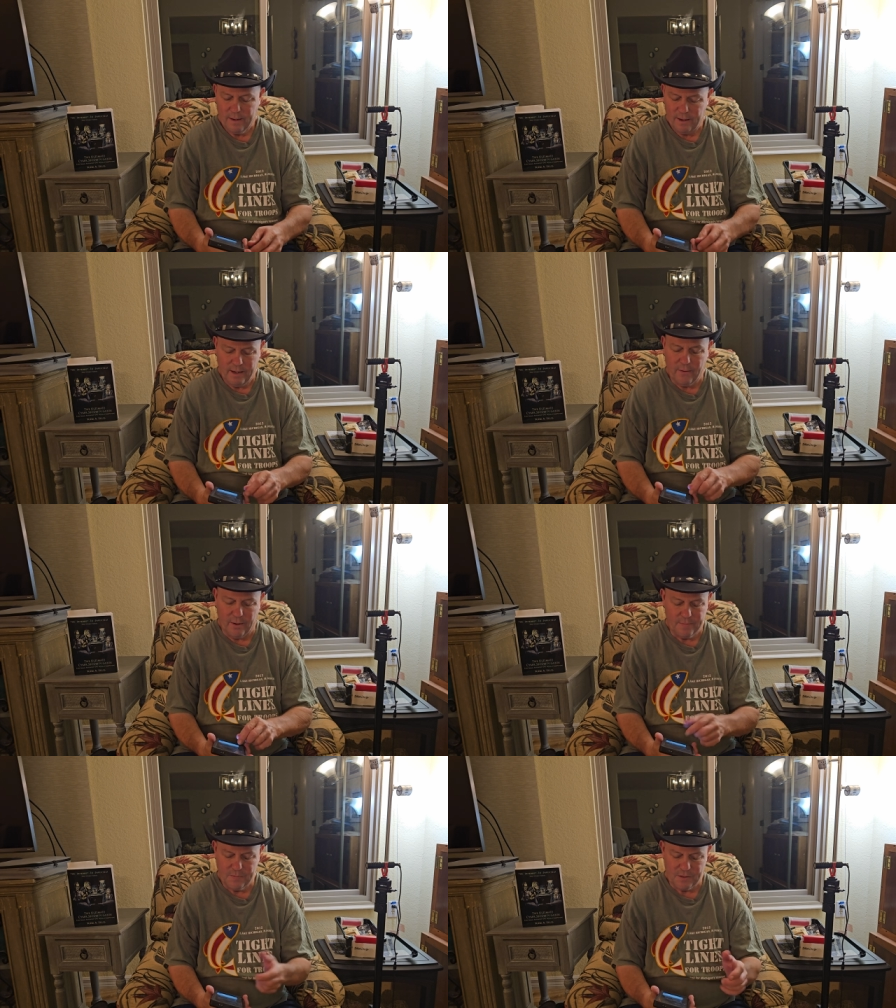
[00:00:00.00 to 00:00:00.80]

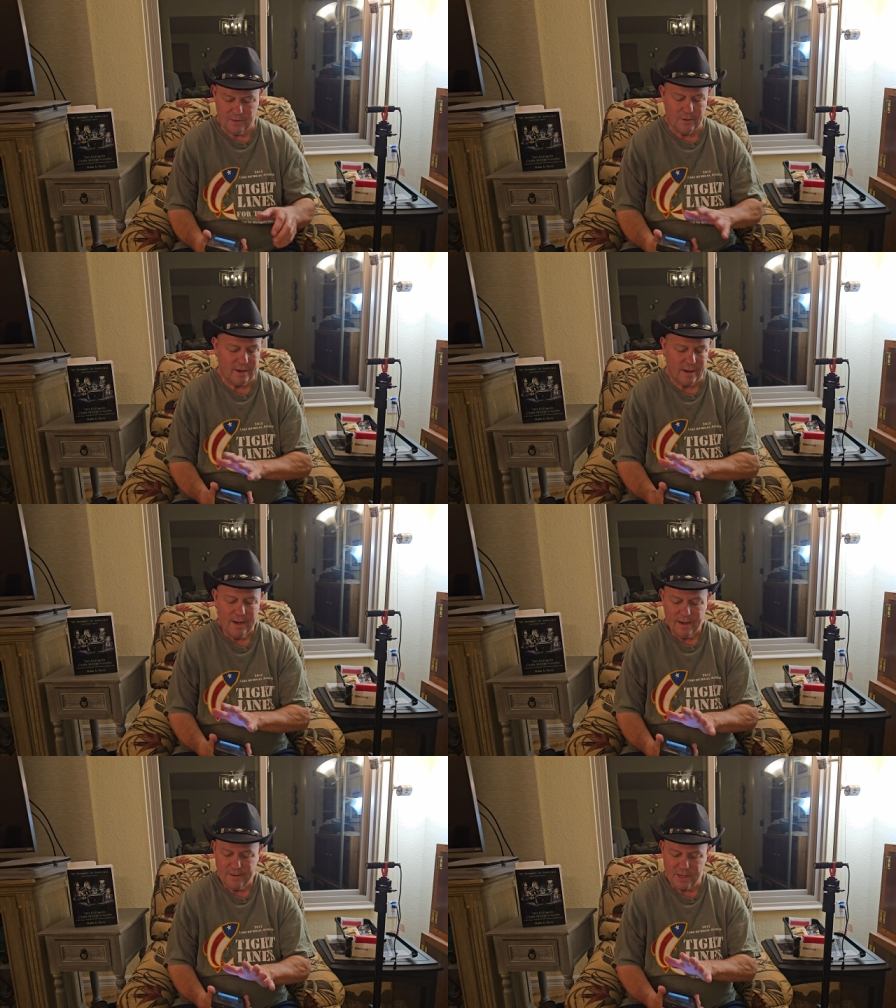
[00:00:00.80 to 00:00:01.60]
Anyway, so
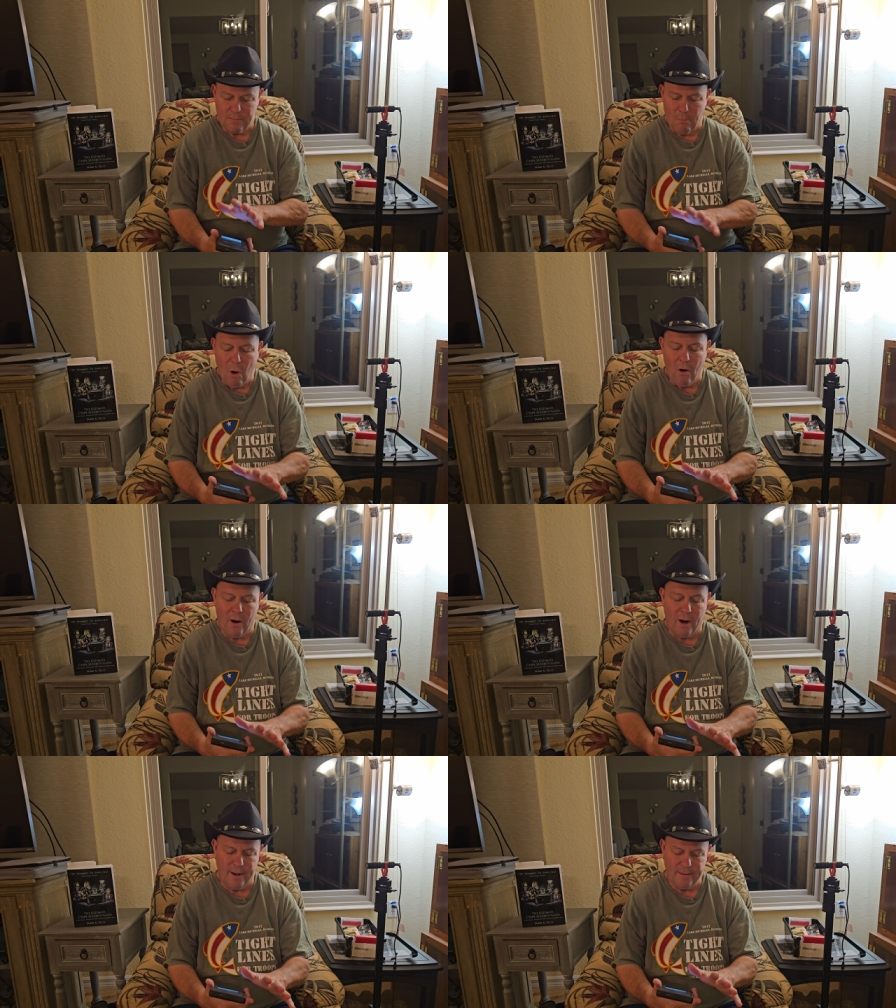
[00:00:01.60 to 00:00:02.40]
this
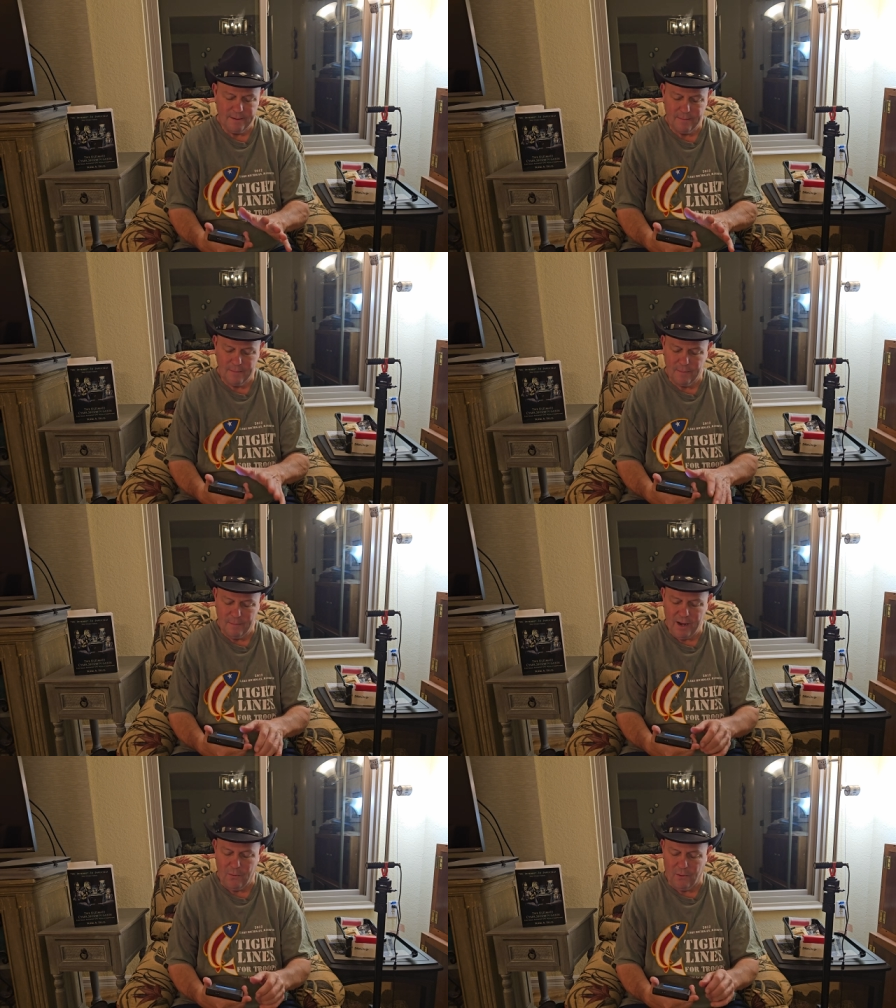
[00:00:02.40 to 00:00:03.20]
moron,
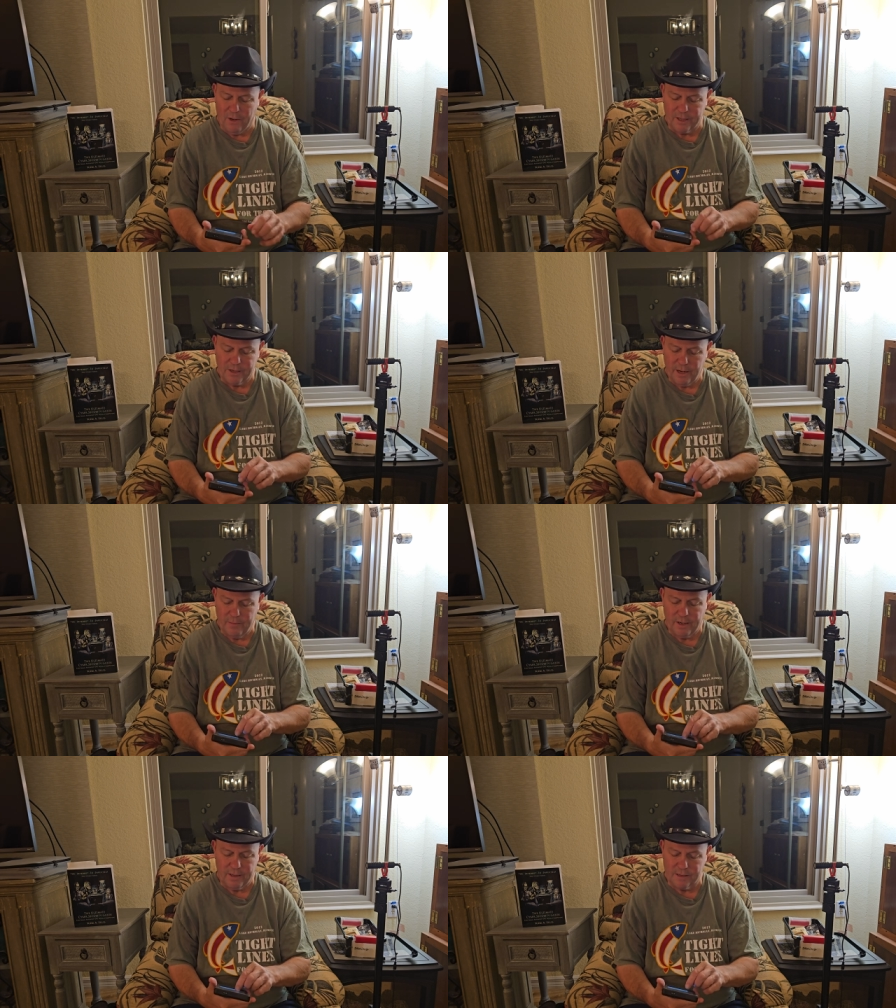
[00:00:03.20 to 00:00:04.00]
Matt Walsh,
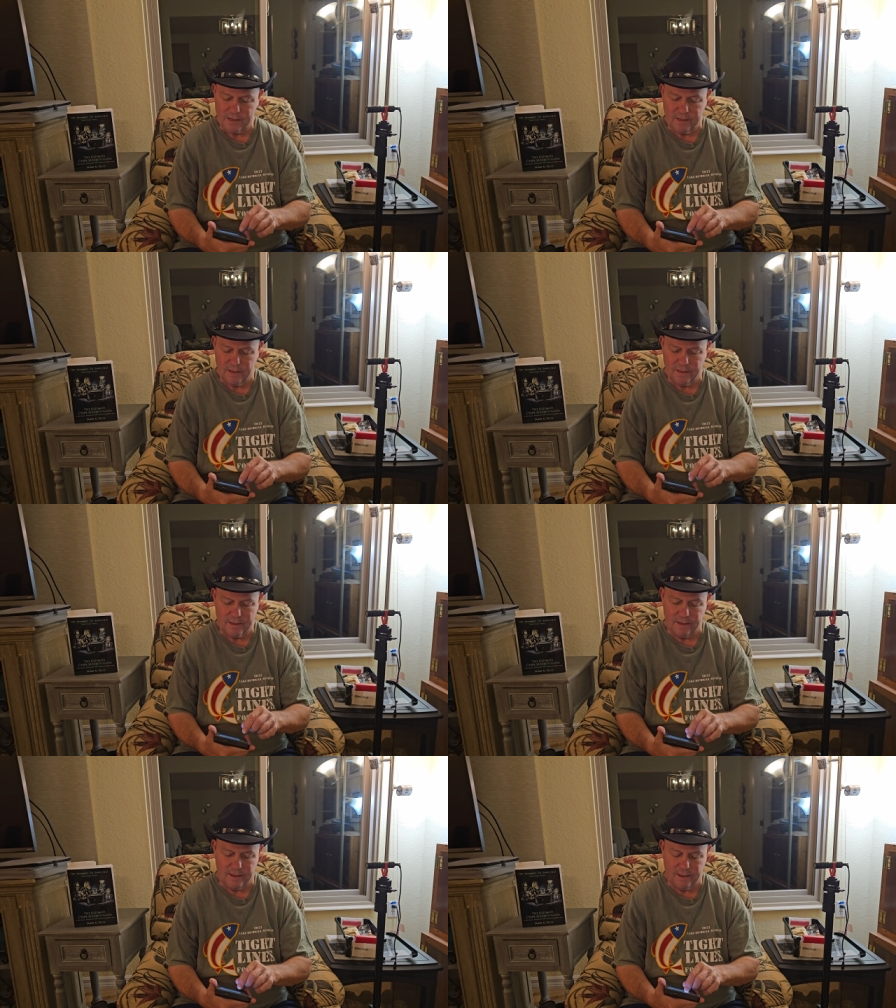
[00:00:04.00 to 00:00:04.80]
came out and said that
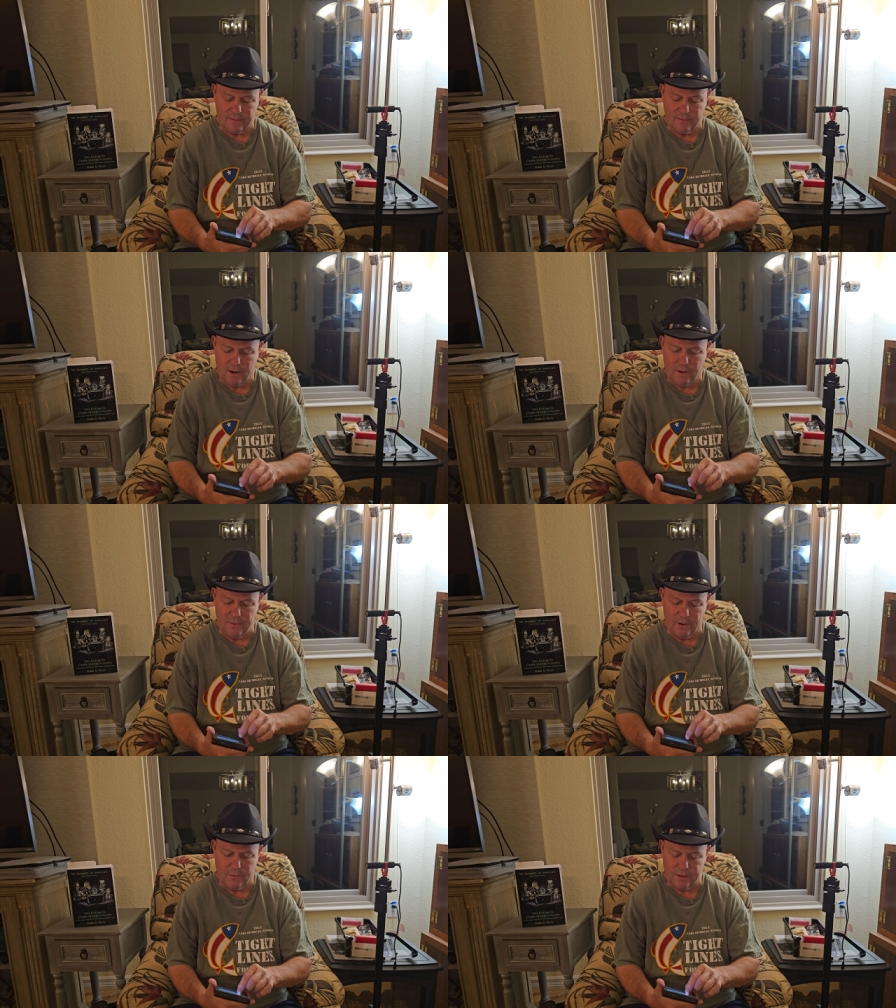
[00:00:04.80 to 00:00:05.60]
raw
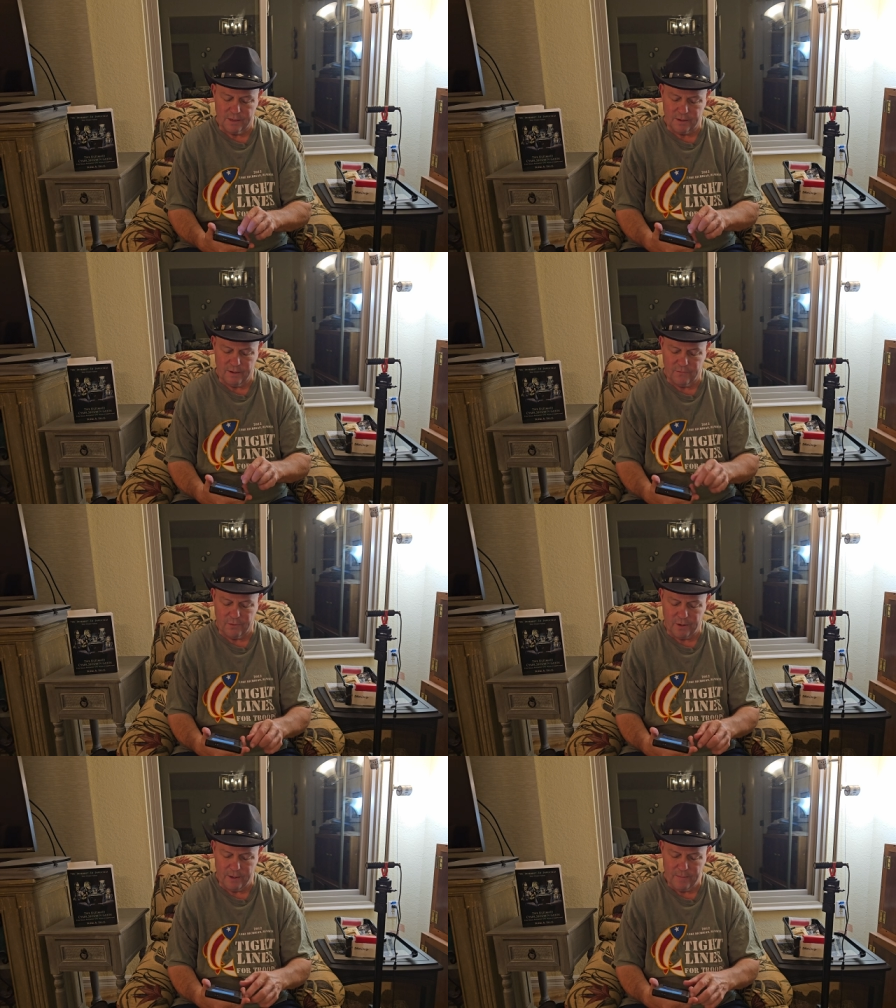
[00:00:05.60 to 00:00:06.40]
milk wasn't good
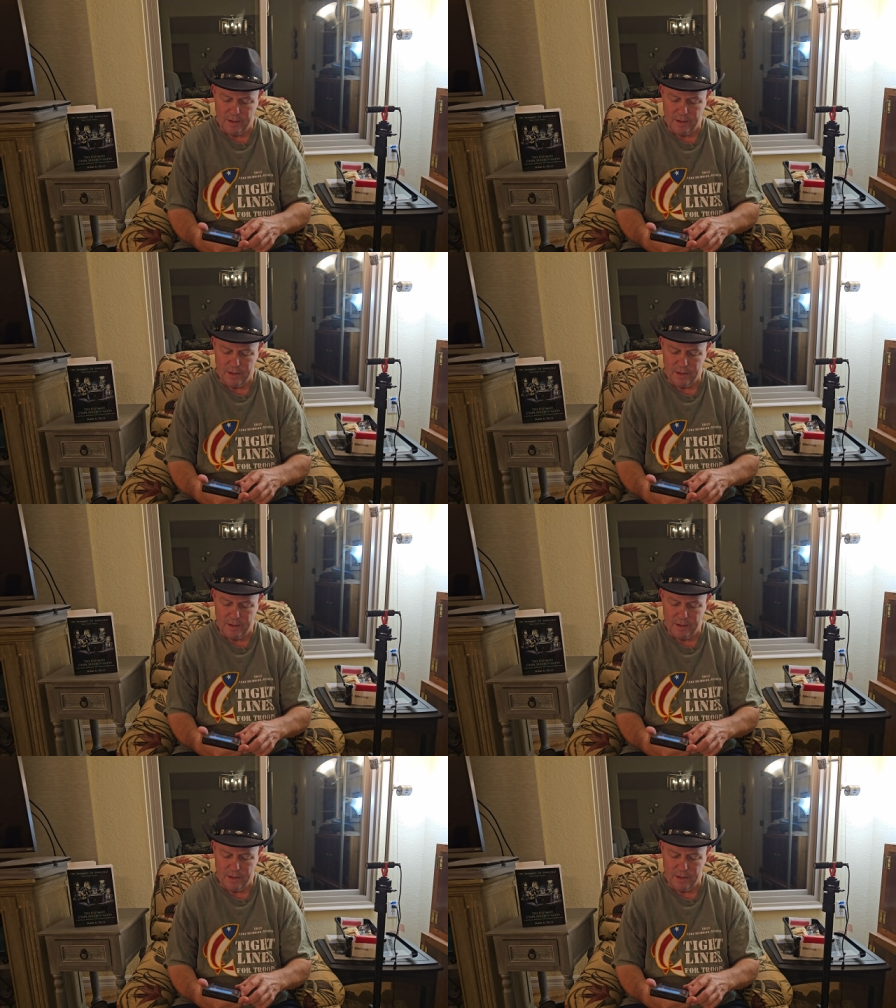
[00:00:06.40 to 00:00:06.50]
for you.